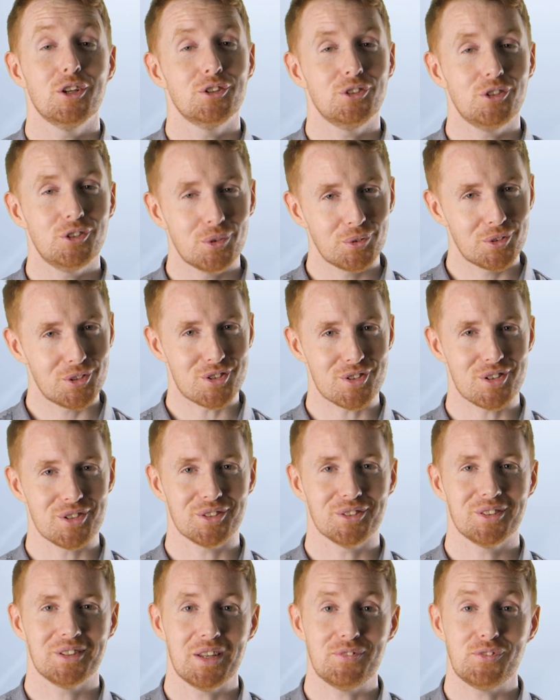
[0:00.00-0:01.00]
You know the
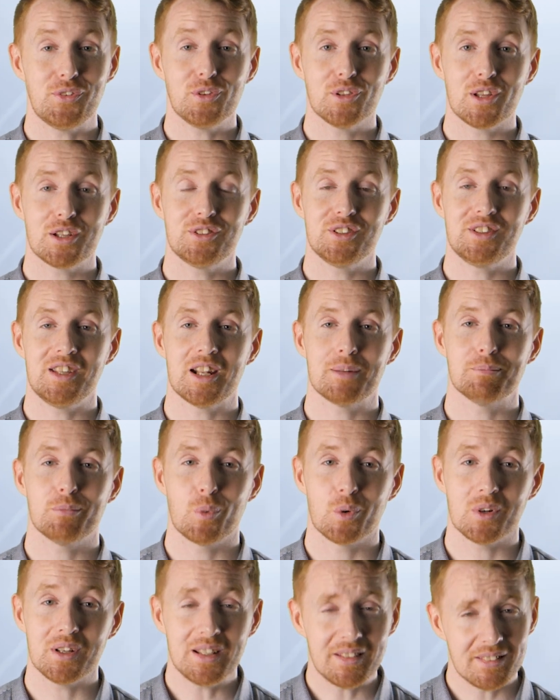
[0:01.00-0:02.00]
drill. If you'd like to get a
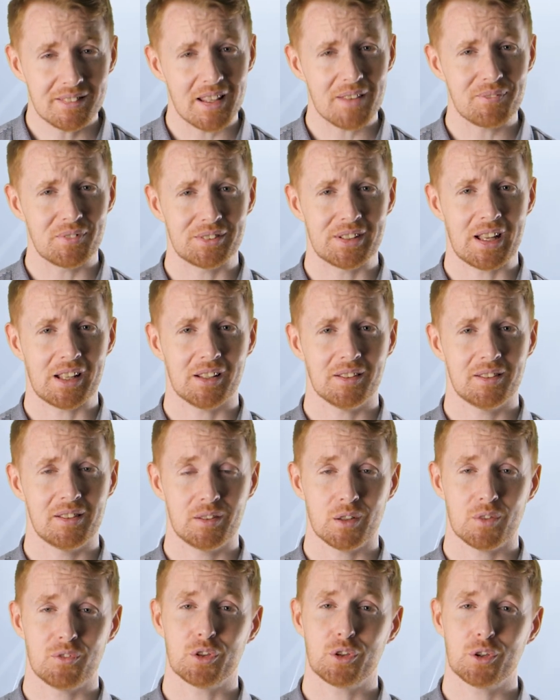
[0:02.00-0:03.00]
more in-depth
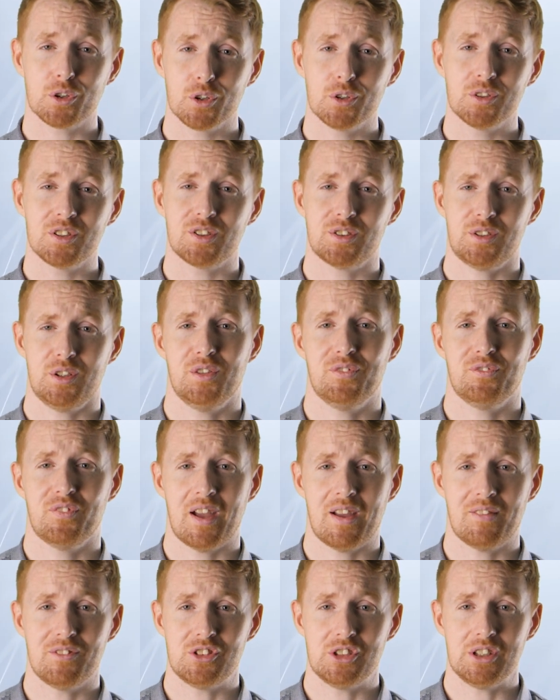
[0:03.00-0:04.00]
analysis of the current state of
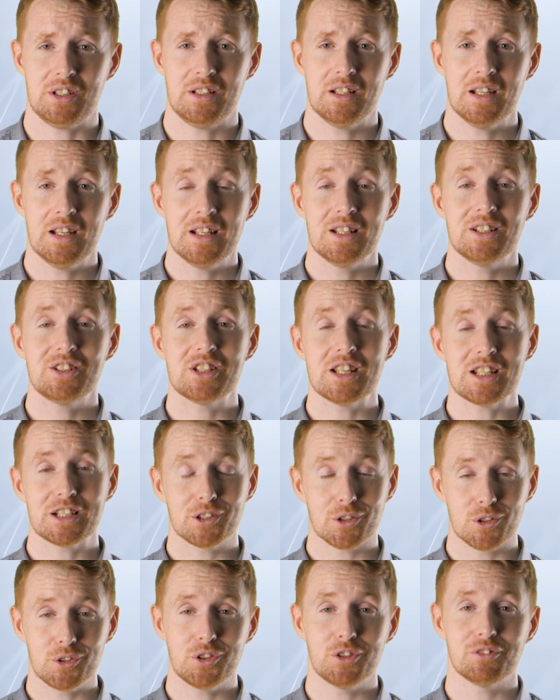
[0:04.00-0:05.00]
5G,
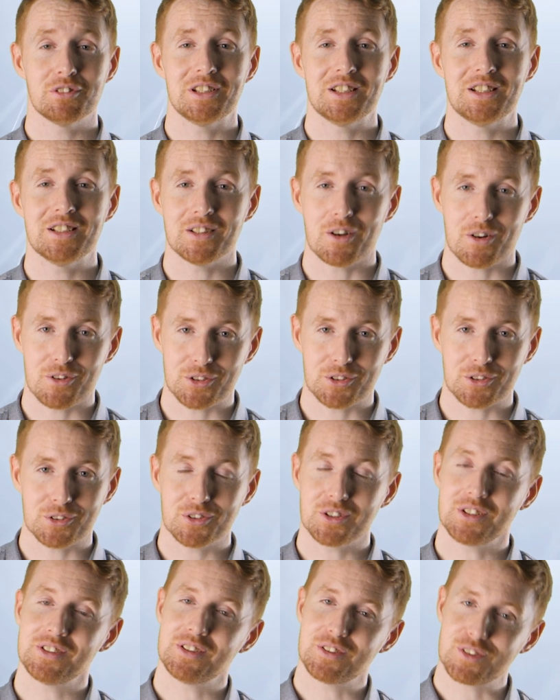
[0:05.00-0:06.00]
check out the related
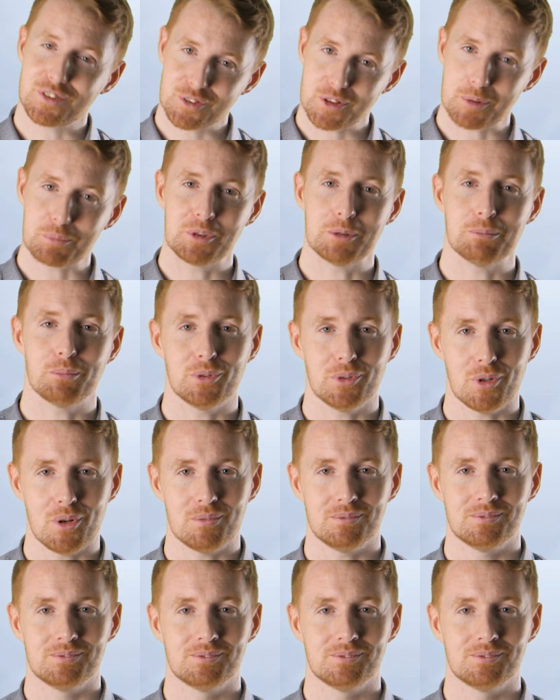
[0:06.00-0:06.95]
article in the description below.